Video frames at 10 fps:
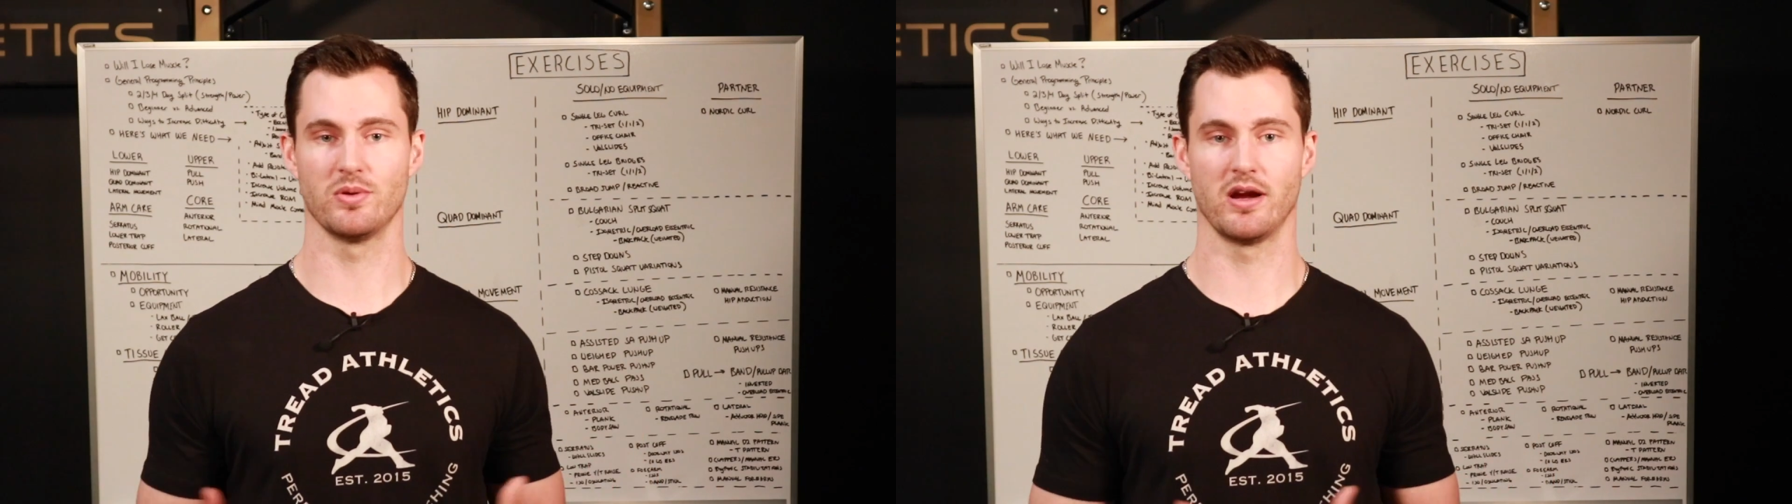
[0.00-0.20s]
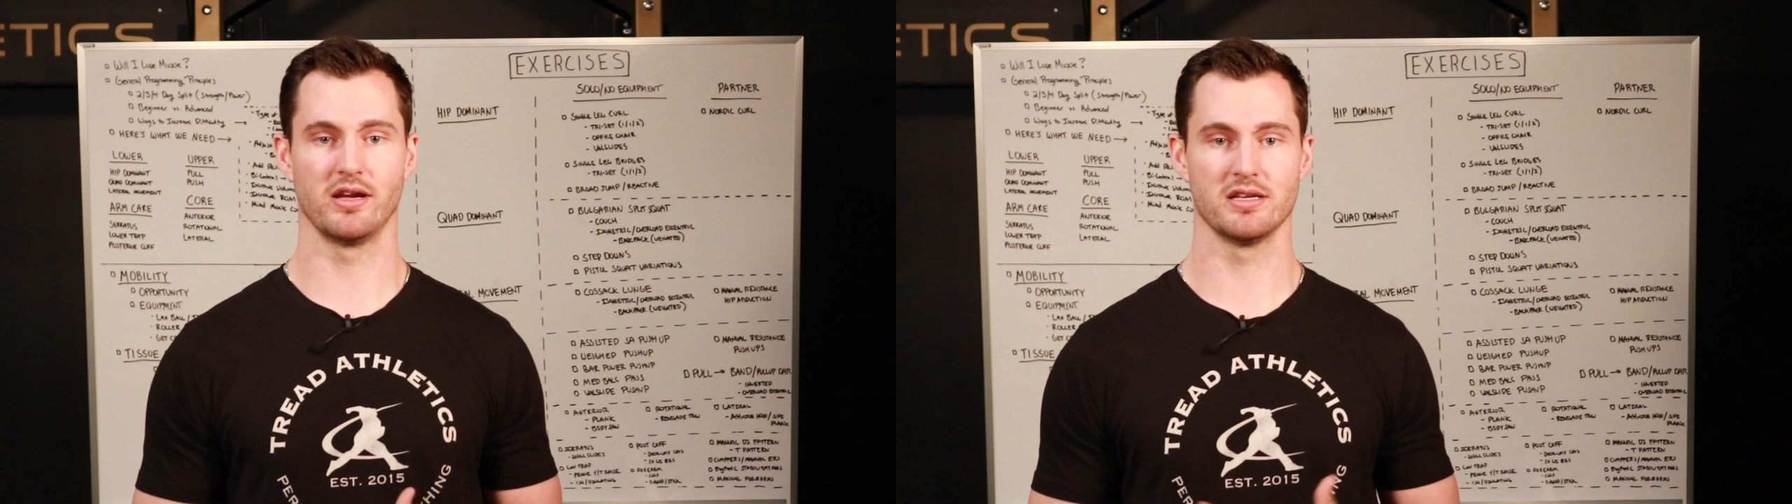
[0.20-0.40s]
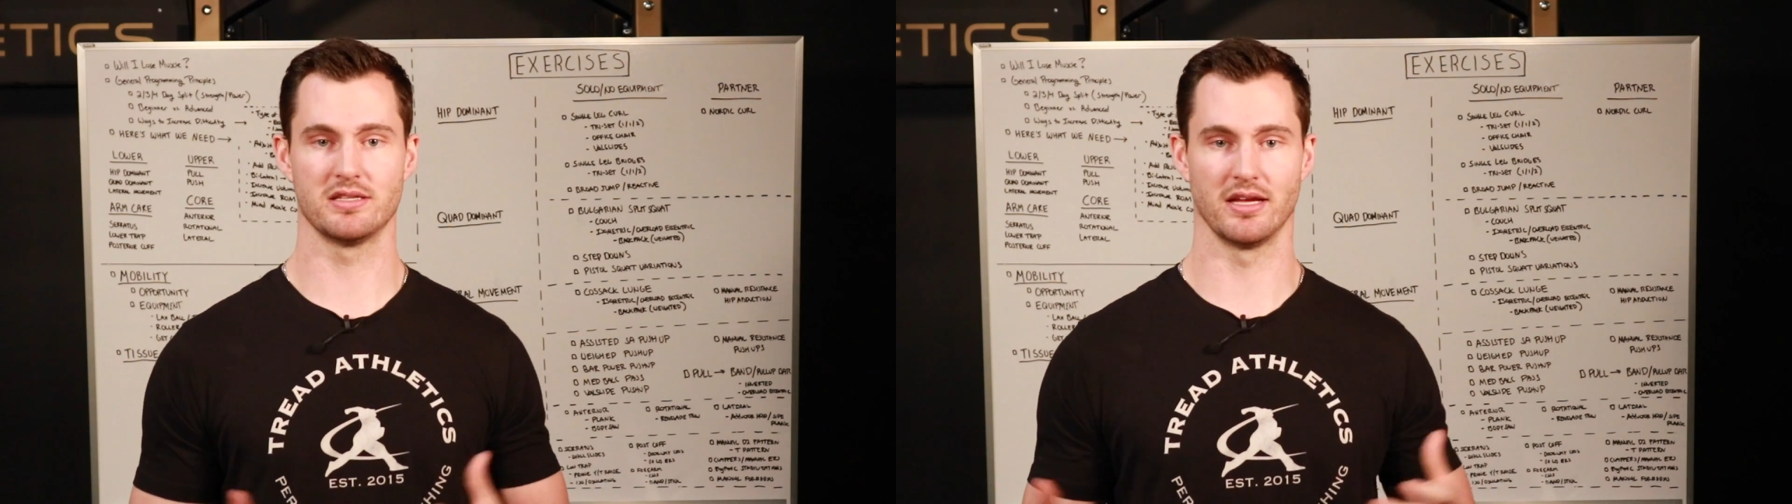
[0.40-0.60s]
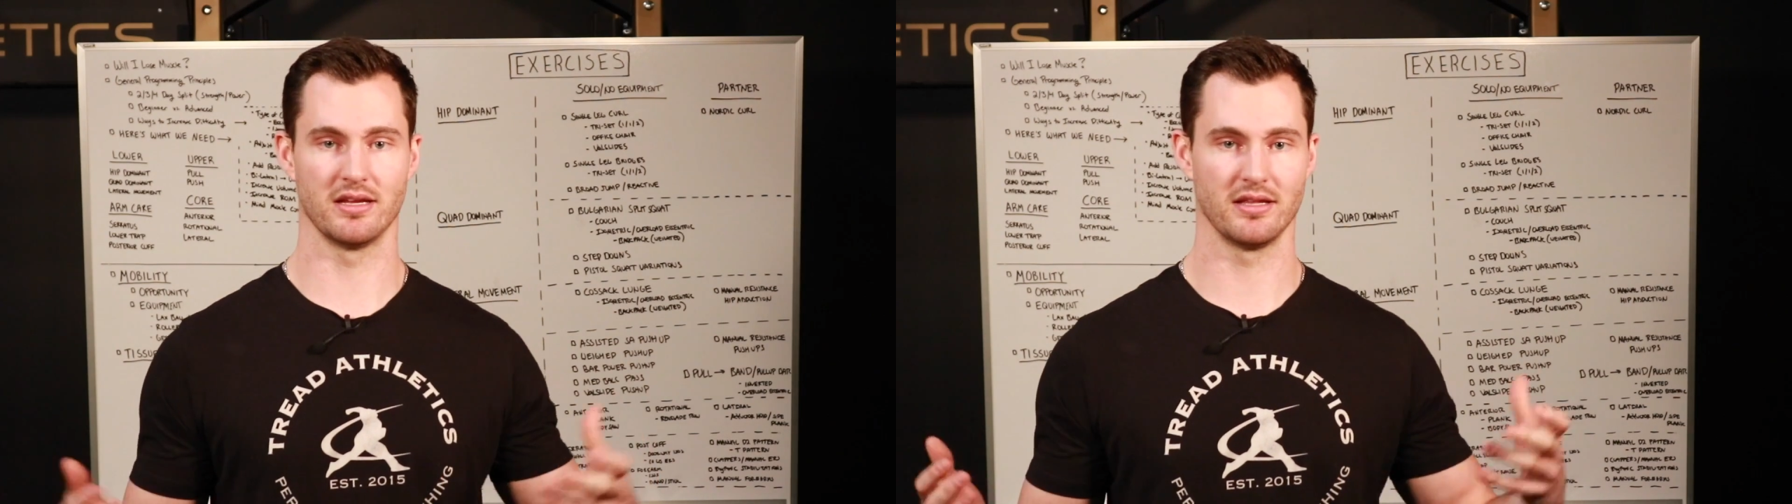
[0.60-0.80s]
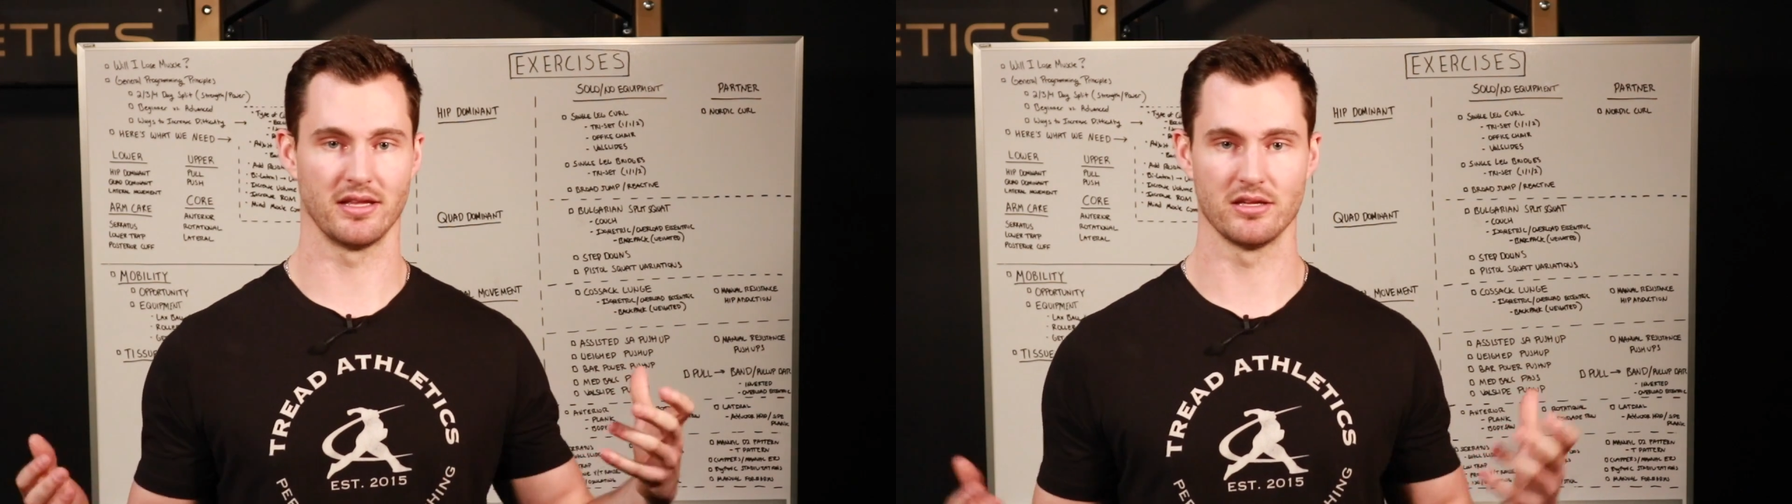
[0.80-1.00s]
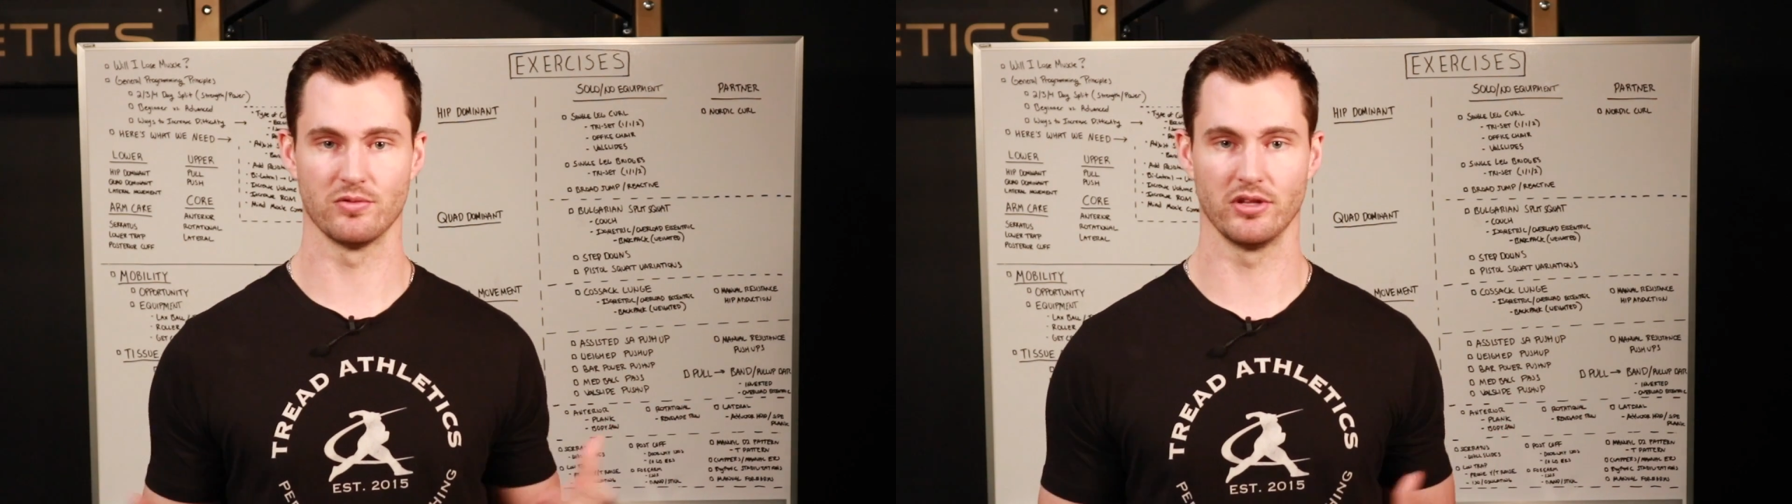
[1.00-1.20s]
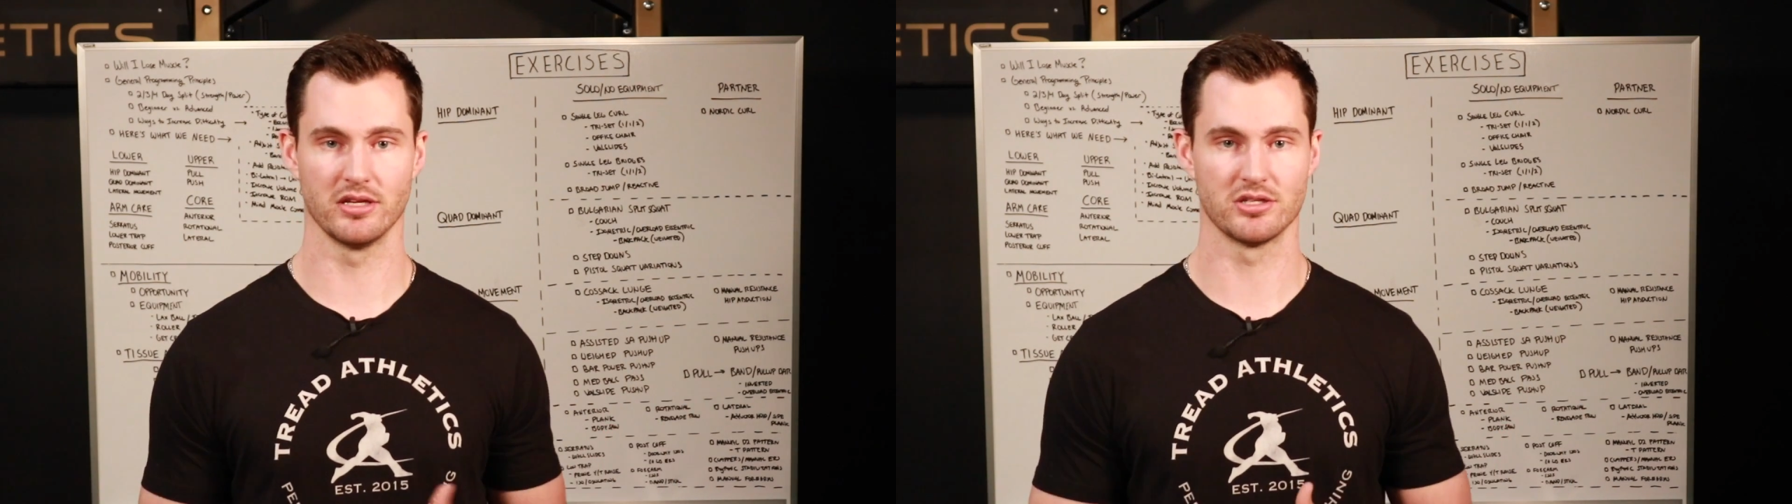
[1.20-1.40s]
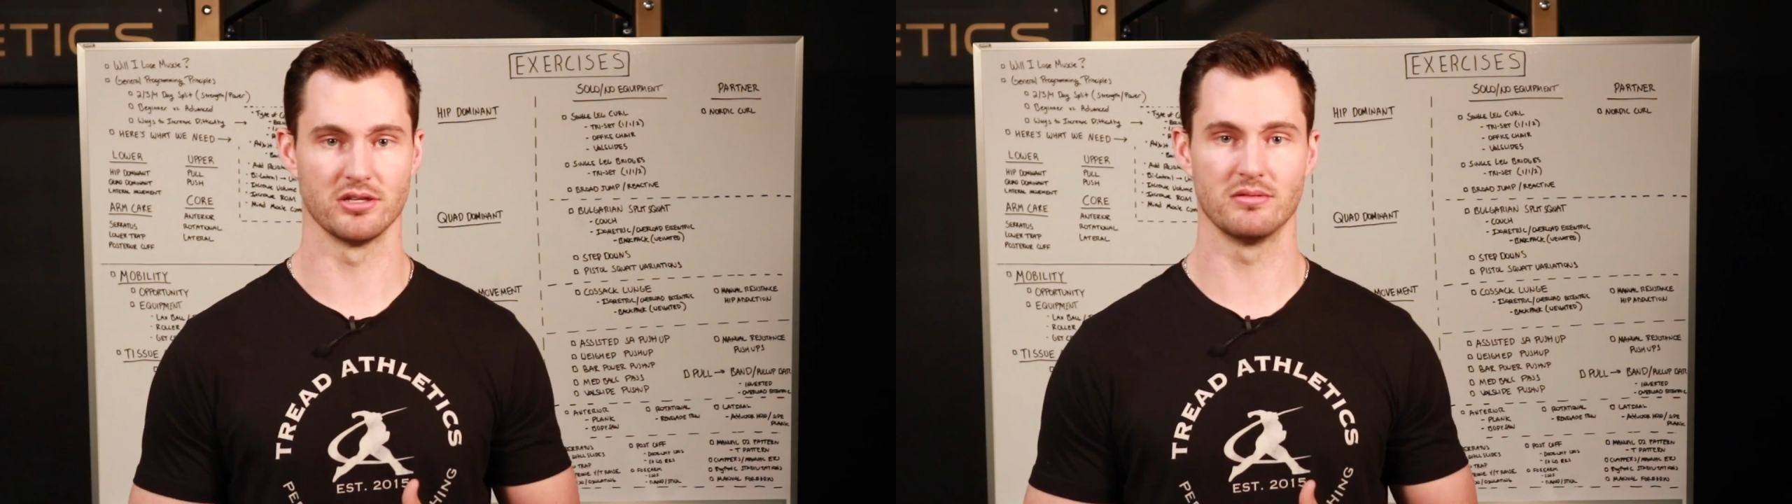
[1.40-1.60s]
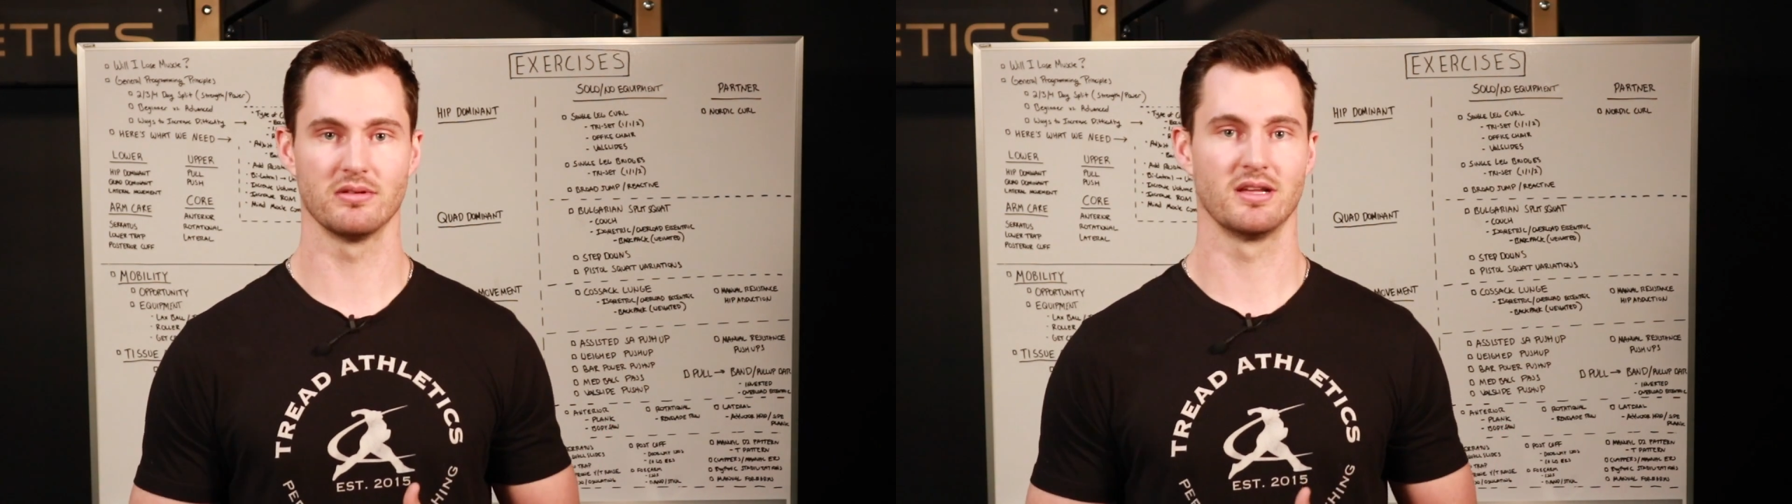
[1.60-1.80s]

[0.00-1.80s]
areas that, that you really should